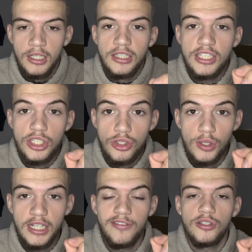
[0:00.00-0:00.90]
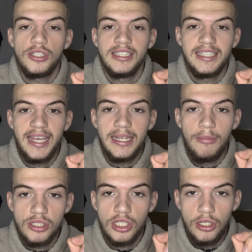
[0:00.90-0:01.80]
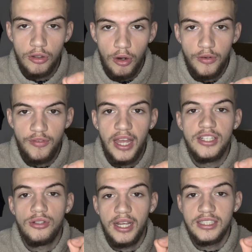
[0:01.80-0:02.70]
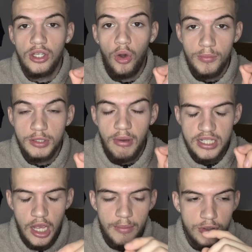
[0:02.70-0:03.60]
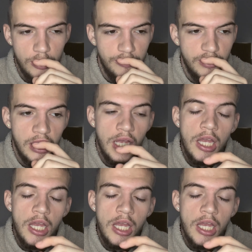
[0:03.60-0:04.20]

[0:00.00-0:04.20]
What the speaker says: This is truly if you're trying to gain muscular growth and trying to optimize hypertrophy.